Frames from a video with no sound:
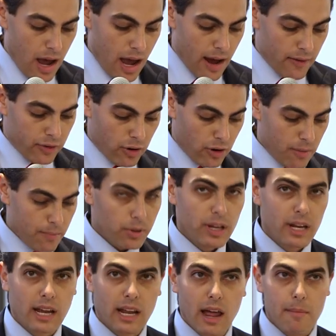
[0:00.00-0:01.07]
After
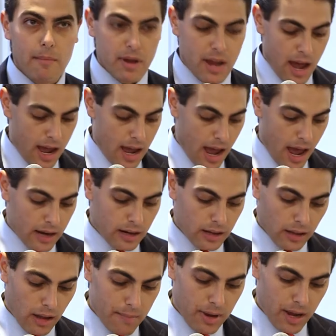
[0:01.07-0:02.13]
completing an MBA at
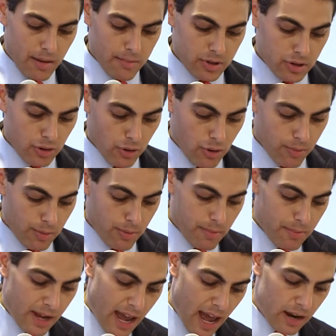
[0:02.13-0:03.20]
Columbia, Mr. Cooperman
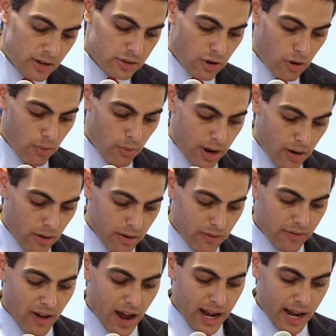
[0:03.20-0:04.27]
began his career
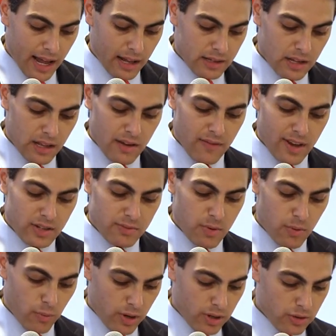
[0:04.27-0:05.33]
in finance in the
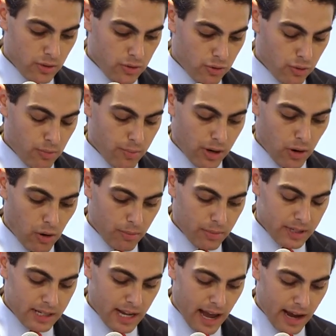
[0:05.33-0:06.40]
investment research group at
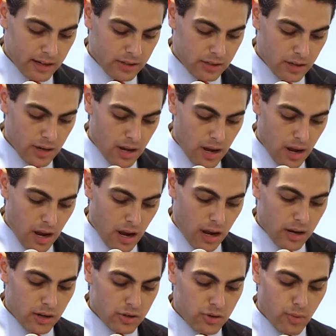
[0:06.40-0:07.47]
Goldman Sachs.
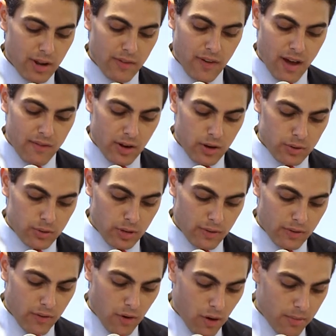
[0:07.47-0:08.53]
In his 25 years at
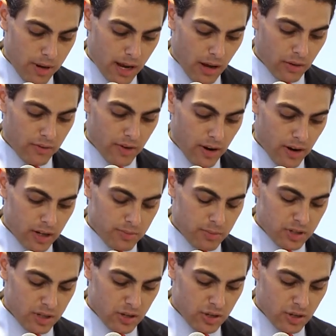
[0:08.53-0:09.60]
the firm, he held various
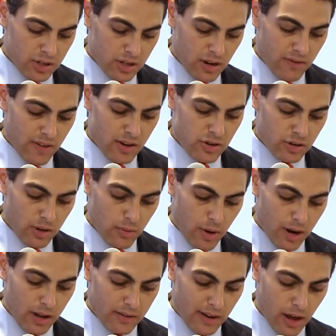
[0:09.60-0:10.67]
positions and eventually
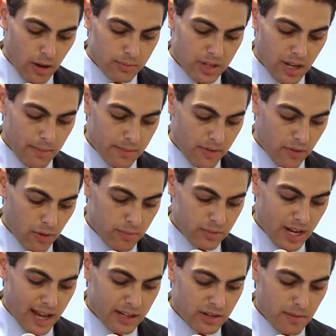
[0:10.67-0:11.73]
went on to help set up the
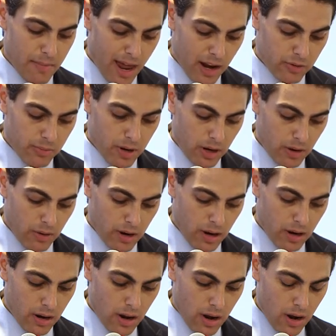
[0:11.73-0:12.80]
firm's asset management
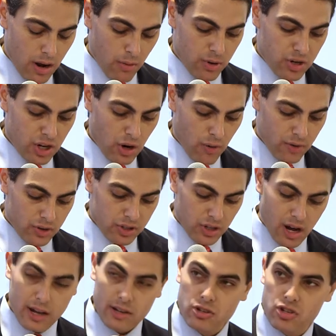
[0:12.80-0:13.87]
unit, which he
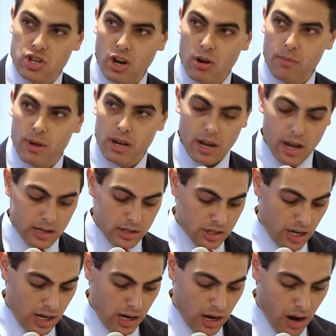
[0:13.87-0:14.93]
oversaw as chairman and
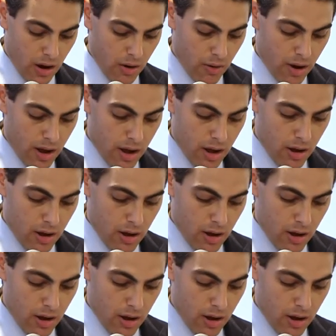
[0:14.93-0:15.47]
CEO